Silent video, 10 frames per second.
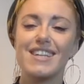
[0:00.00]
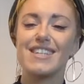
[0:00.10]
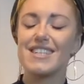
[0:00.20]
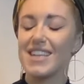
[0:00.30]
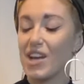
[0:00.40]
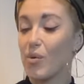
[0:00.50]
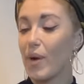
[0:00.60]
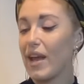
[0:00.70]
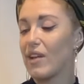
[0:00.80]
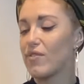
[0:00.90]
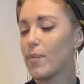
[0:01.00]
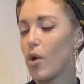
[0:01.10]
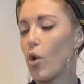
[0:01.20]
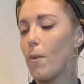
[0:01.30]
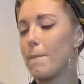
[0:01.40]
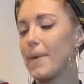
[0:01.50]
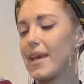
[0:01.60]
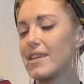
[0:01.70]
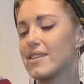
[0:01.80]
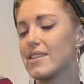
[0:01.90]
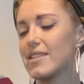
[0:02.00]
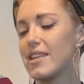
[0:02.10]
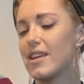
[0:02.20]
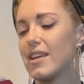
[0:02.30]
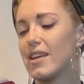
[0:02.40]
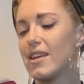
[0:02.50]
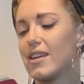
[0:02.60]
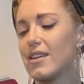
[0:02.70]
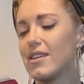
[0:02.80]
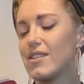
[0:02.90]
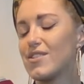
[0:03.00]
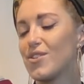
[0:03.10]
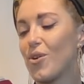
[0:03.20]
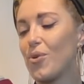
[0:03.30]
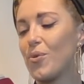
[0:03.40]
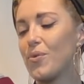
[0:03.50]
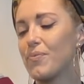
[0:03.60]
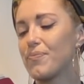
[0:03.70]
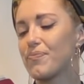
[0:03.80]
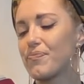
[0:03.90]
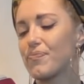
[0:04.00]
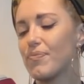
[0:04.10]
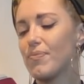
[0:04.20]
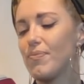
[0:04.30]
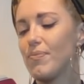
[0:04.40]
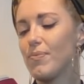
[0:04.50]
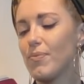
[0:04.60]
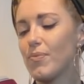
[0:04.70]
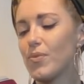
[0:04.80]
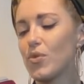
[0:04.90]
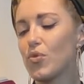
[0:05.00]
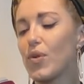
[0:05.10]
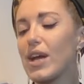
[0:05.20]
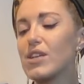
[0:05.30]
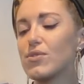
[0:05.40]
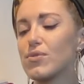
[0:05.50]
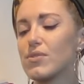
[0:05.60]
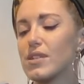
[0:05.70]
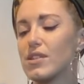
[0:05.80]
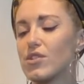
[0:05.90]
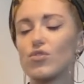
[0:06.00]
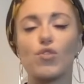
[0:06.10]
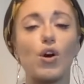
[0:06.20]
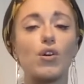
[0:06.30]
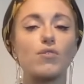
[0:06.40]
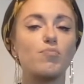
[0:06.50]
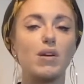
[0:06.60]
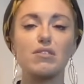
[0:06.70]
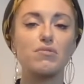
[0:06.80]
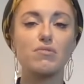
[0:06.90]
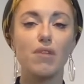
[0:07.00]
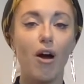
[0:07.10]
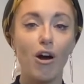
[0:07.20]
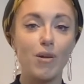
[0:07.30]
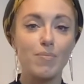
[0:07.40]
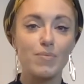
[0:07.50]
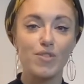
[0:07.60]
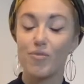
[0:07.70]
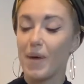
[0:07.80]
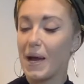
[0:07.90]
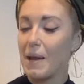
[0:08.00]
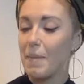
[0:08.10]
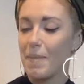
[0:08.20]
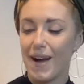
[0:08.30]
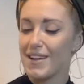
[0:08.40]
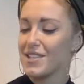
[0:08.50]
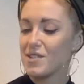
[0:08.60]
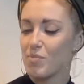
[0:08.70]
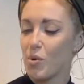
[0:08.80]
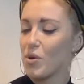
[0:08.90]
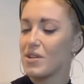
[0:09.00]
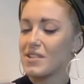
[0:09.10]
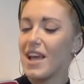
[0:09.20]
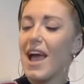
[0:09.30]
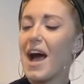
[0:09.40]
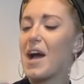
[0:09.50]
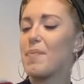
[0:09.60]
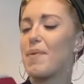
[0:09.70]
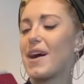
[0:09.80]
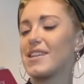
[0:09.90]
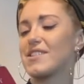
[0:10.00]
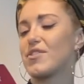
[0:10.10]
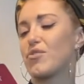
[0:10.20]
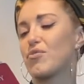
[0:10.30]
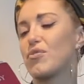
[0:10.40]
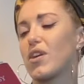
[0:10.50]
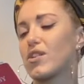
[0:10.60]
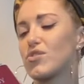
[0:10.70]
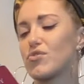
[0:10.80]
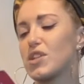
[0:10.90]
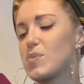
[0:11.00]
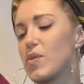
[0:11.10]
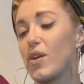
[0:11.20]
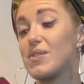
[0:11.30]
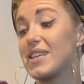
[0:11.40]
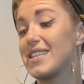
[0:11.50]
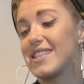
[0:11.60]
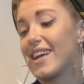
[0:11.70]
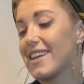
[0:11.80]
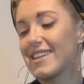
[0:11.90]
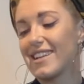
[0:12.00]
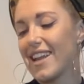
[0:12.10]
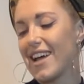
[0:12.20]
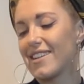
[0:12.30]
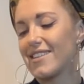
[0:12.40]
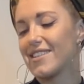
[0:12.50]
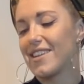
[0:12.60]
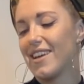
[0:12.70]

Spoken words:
to stay away from a home base. So, cradled in the strong, muscled arms of my passport, I passed through countries without a second glance.